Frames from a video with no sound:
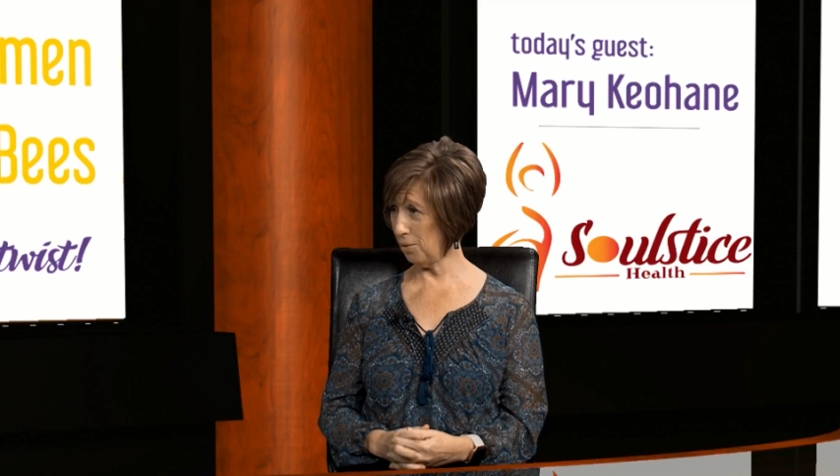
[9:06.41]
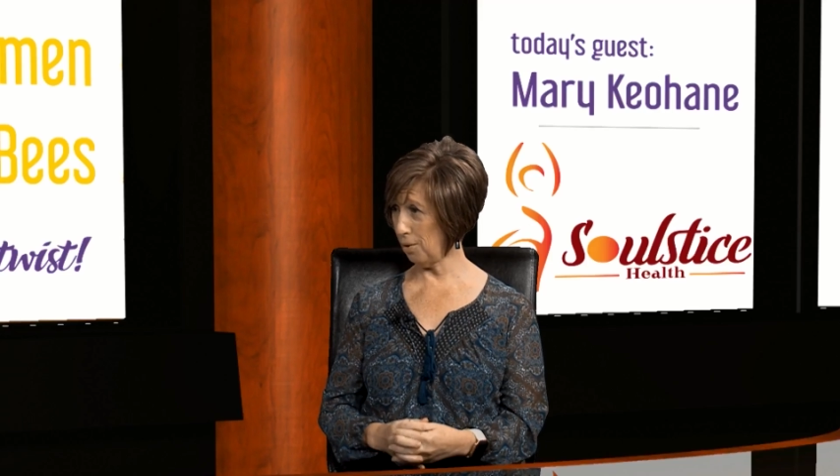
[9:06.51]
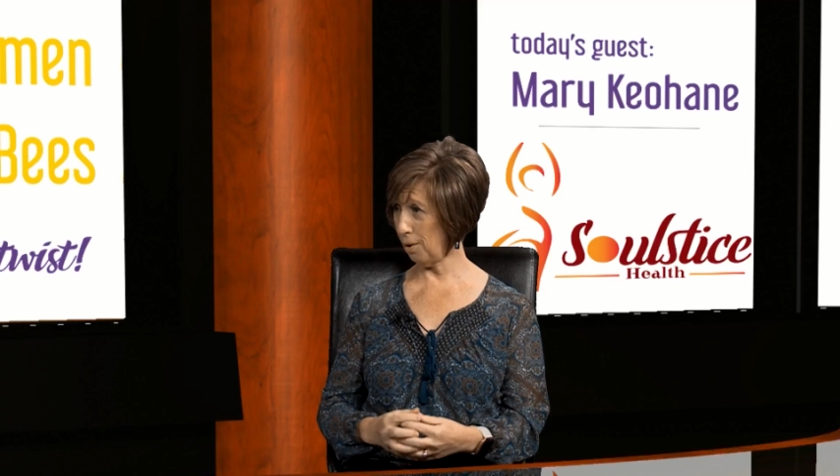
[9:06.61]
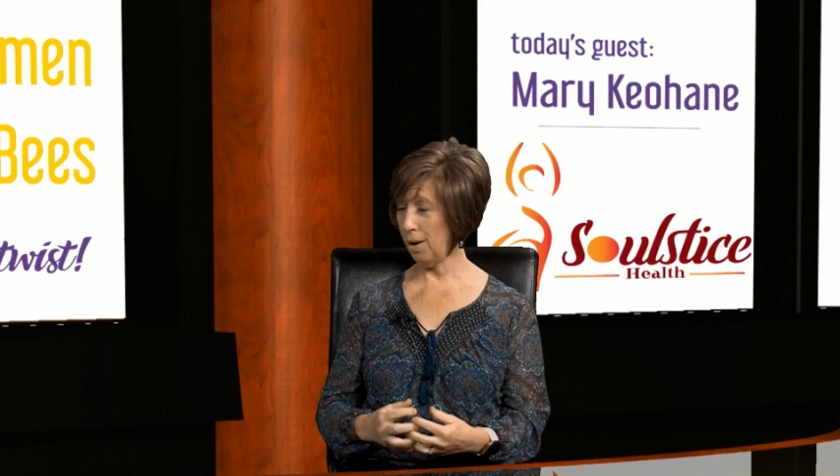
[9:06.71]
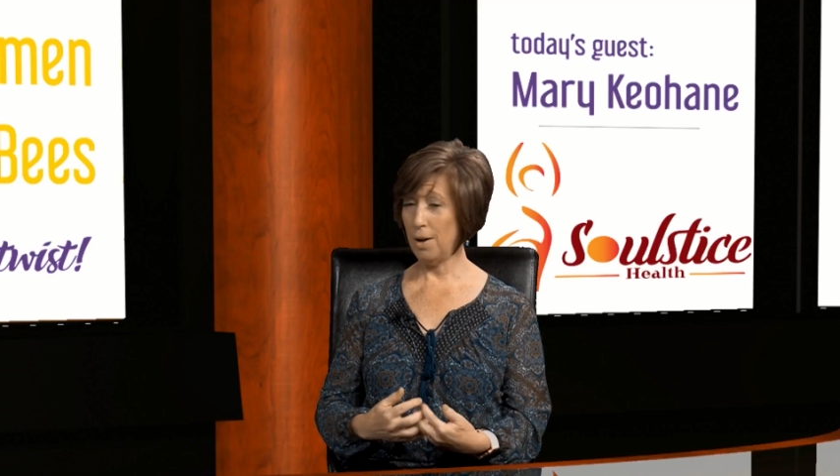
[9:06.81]

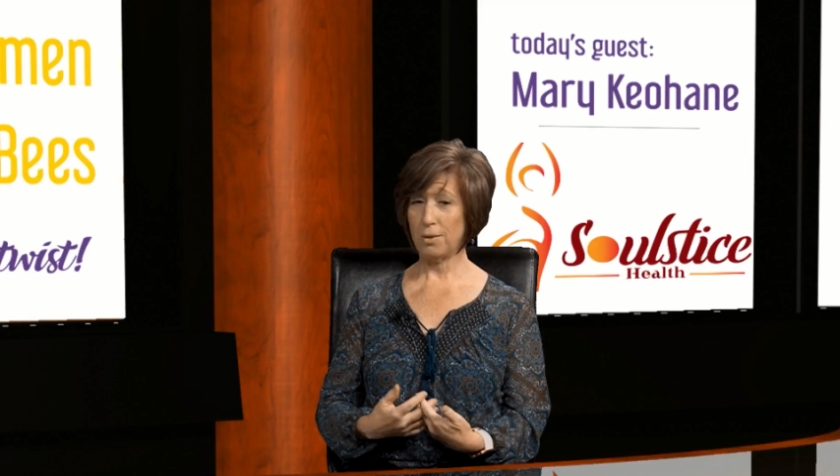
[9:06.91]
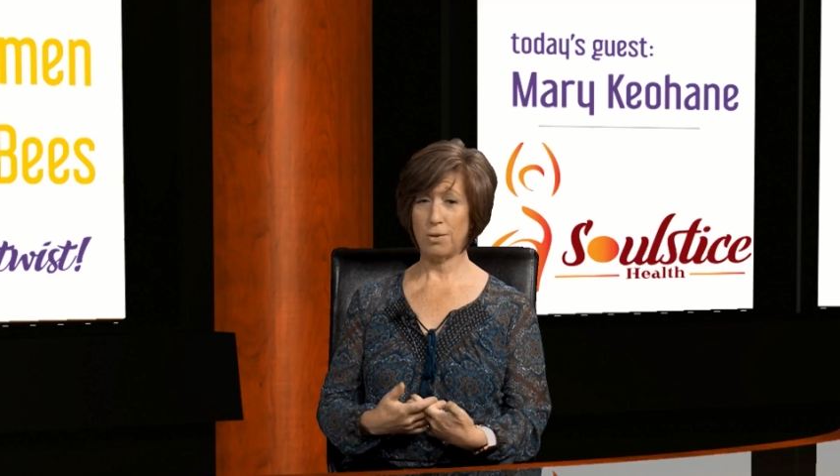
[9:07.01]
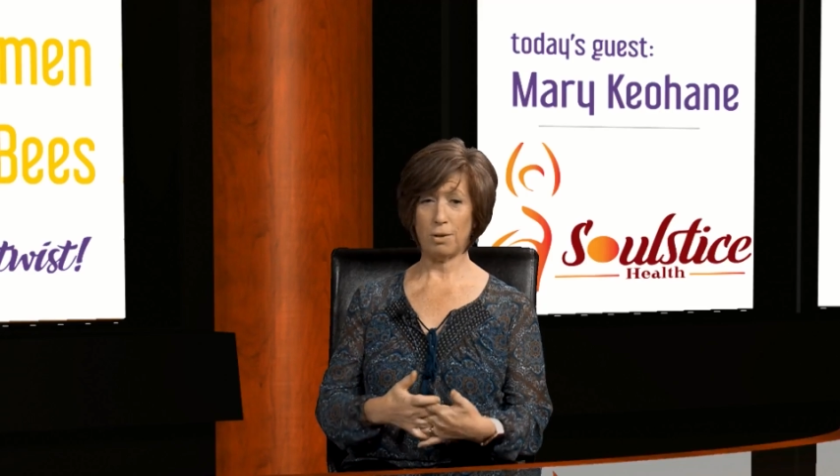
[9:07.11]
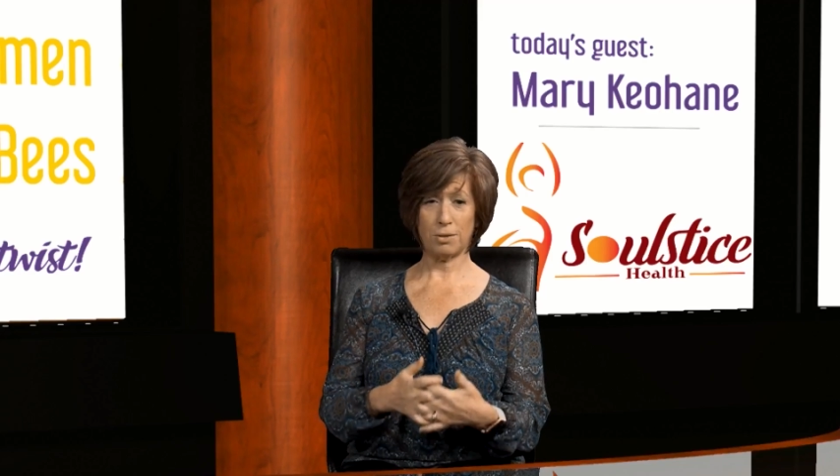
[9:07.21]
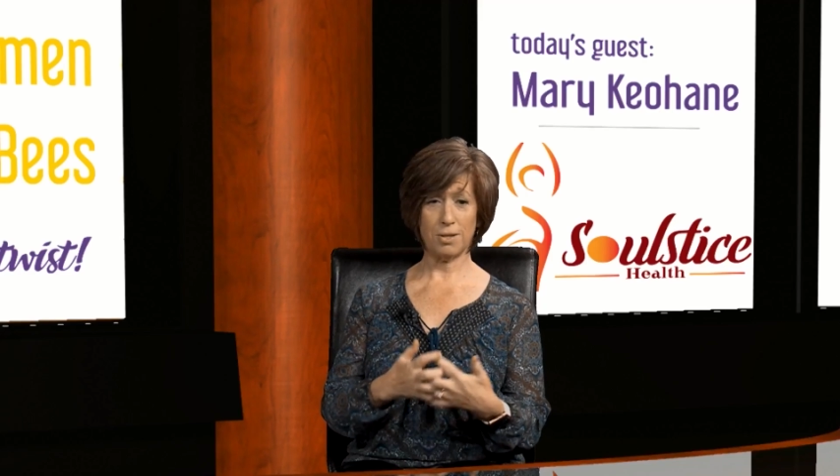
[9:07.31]
or the
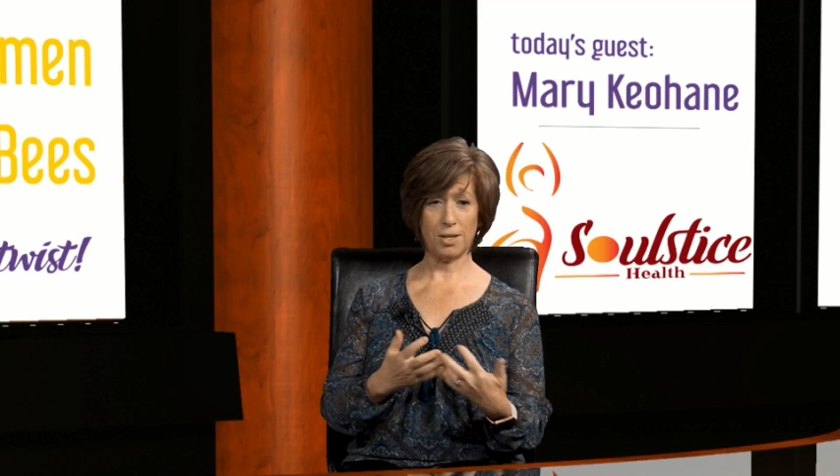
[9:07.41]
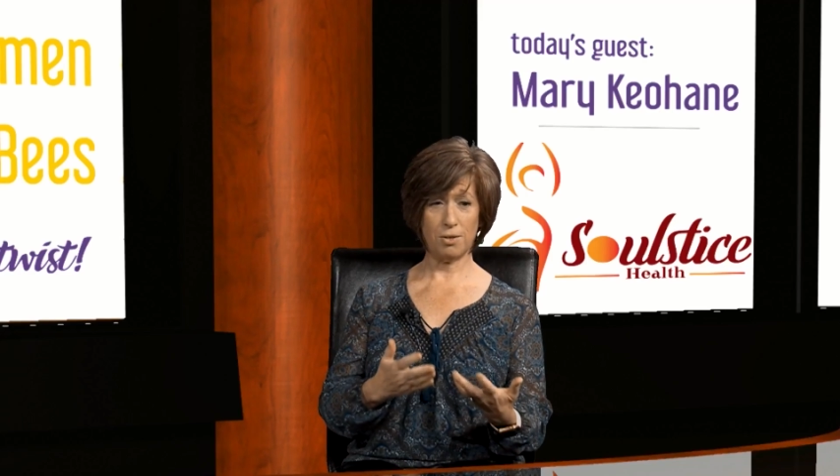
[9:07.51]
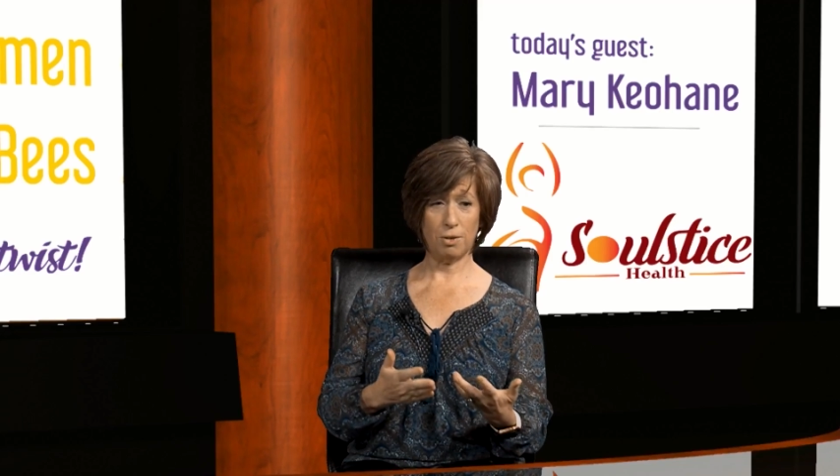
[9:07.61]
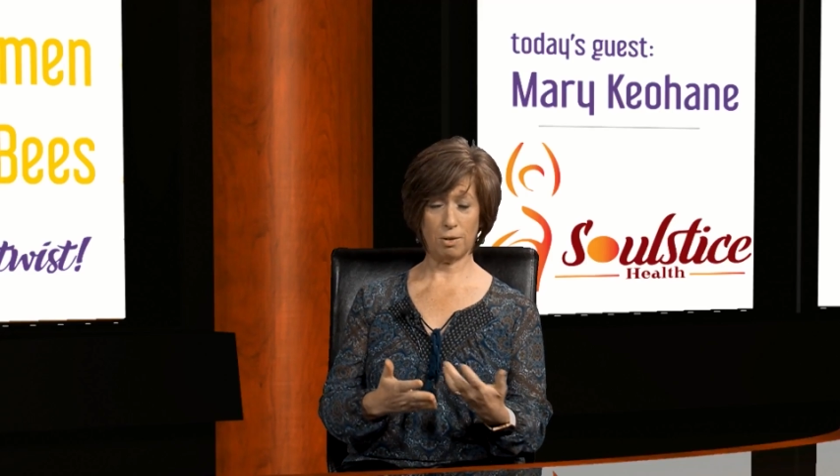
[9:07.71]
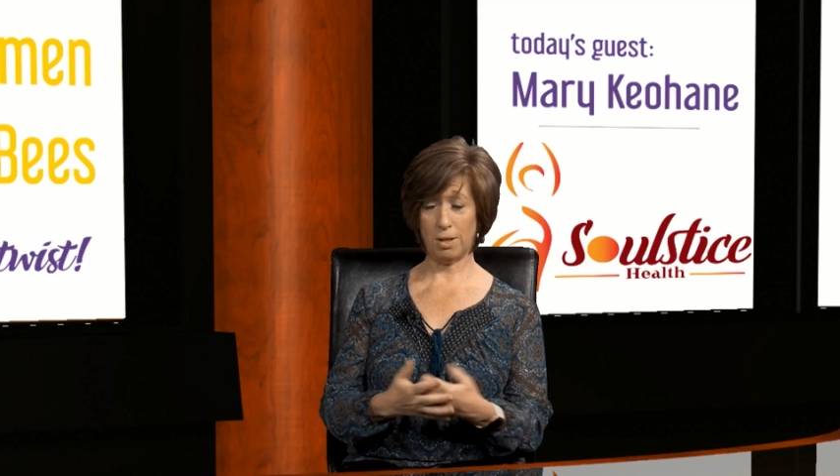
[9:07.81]
doctor said your